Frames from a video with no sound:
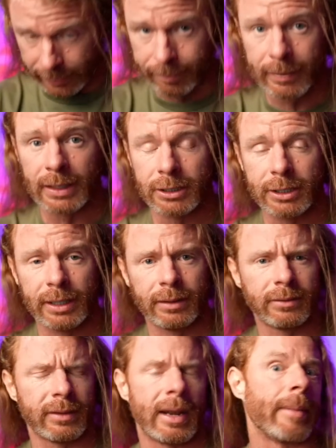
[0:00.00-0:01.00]

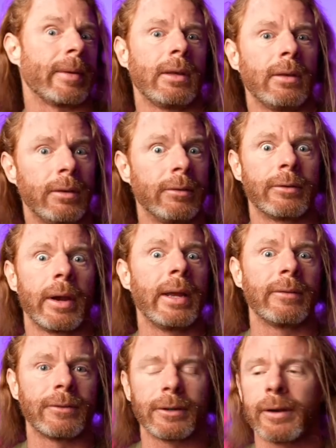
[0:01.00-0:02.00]
emissions and, I mean,
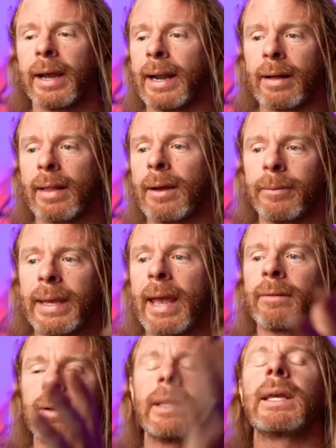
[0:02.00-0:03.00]
Ukraine, for crying out loud, we
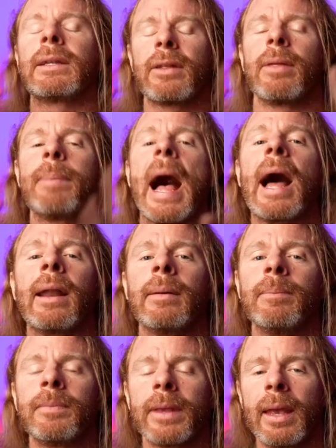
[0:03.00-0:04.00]
can't really get to the
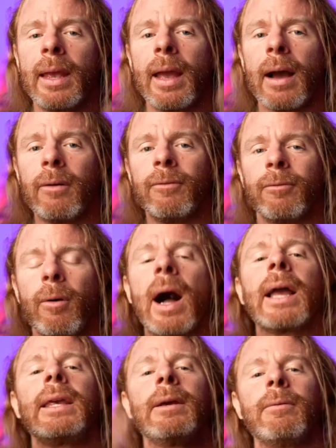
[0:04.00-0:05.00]
bottom of
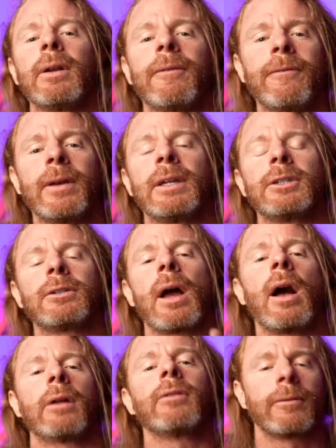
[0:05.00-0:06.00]
why he would have finished
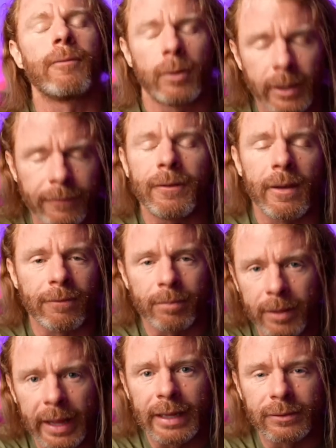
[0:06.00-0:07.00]
145th
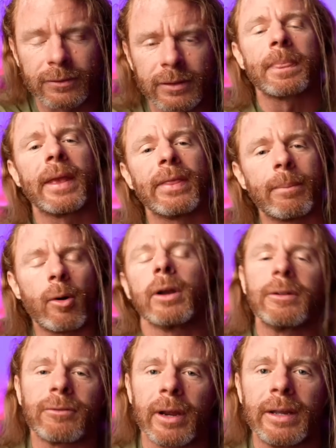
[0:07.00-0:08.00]
place in the
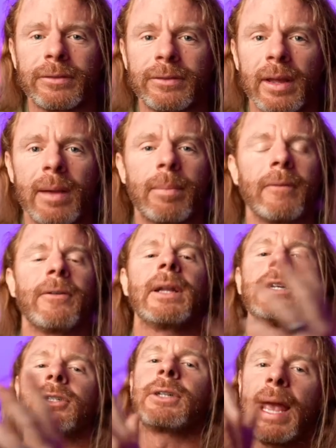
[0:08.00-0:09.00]
boys' race, but
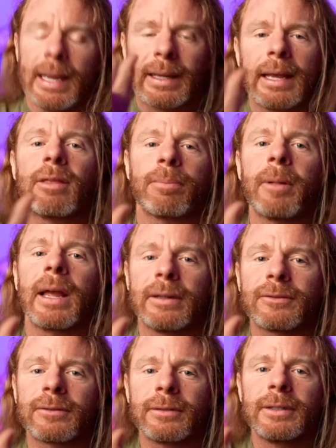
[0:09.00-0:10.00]
finished 18th
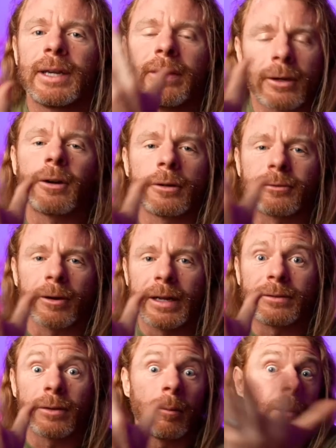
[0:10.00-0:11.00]
place in the girls'
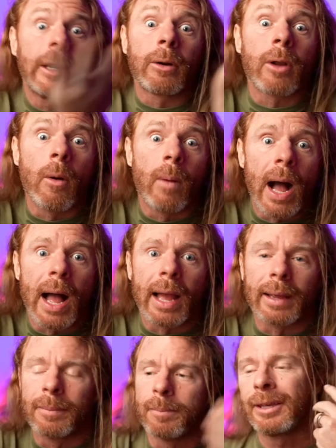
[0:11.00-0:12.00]
race. We don't know
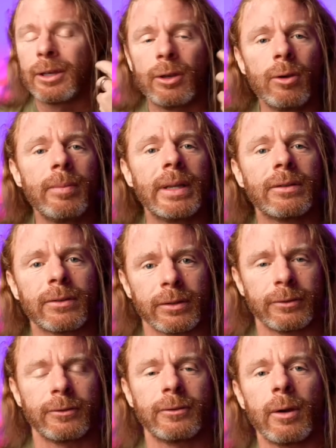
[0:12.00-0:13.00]
why. Humans
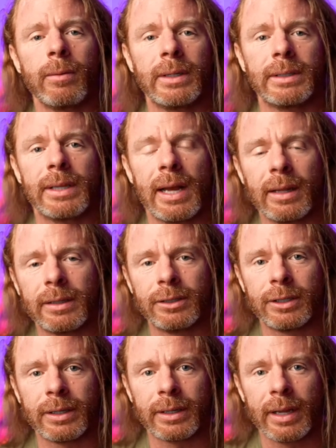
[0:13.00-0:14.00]
are so
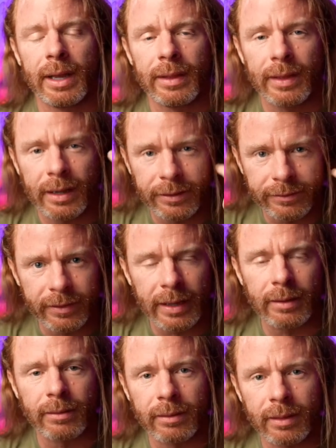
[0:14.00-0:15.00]
intelligent that it's
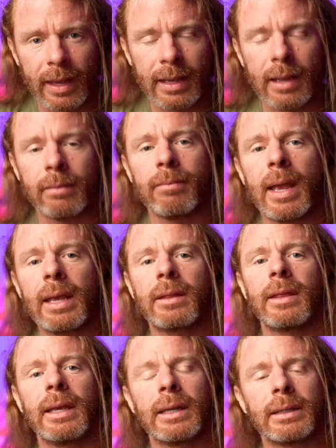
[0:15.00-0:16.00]
like they can
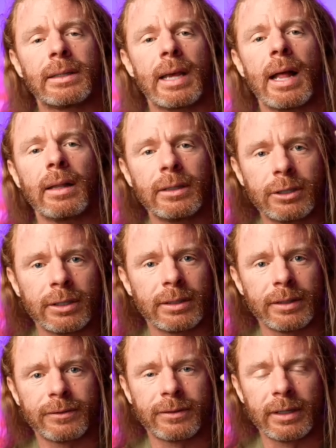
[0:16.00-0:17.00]
make the intelligent
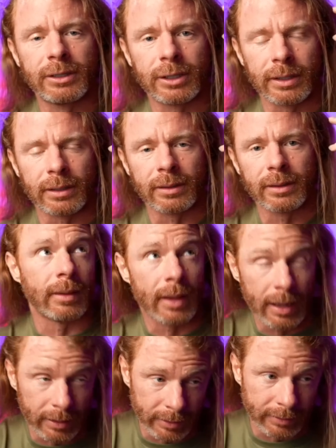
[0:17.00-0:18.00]
decision,
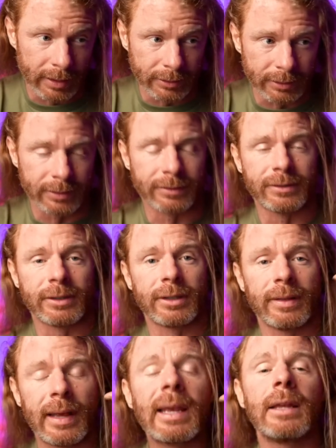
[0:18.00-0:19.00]
not an intelligent
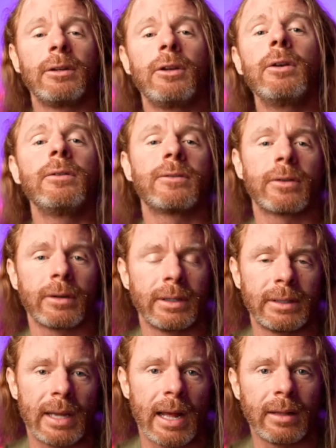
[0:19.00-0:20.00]
decision, they can use their
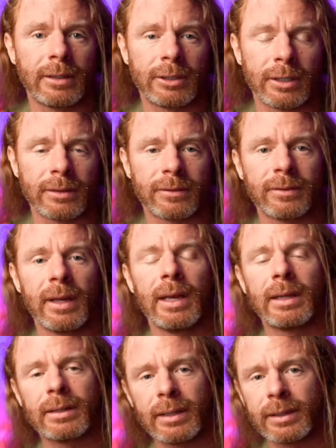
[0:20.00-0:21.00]
intelligence
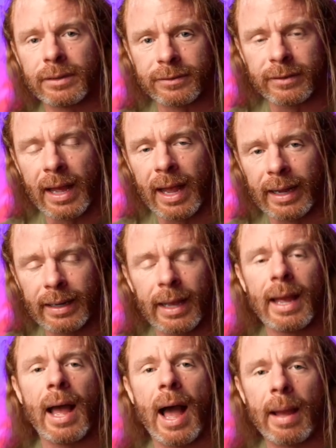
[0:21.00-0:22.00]
to decide,
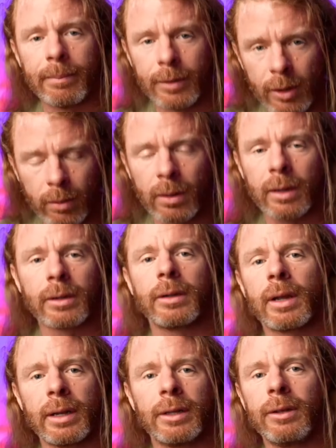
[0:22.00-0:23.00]
I'm no longer
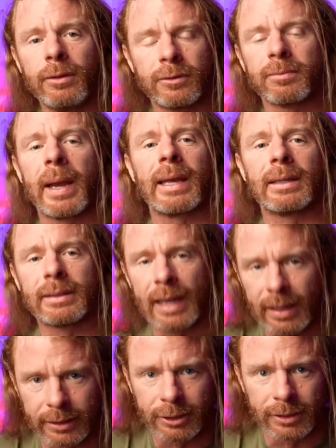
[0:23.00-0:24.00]
going to use my
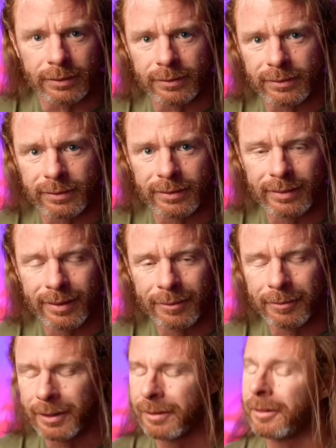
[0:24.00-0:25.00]
intelligence.
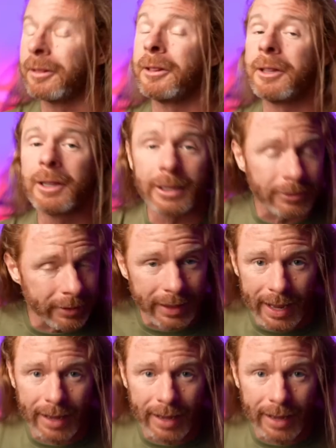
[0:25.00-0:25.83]
We're literally